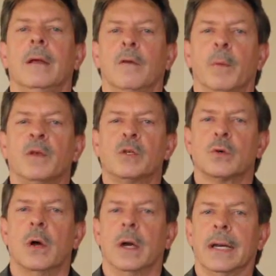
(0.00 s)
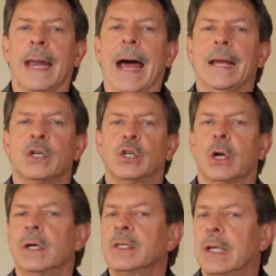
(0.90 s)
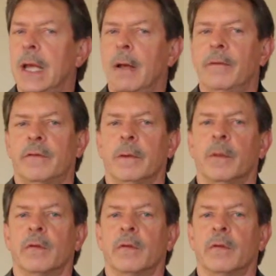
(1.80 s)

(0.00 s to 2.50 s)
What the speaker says: to be strong, not just calcium.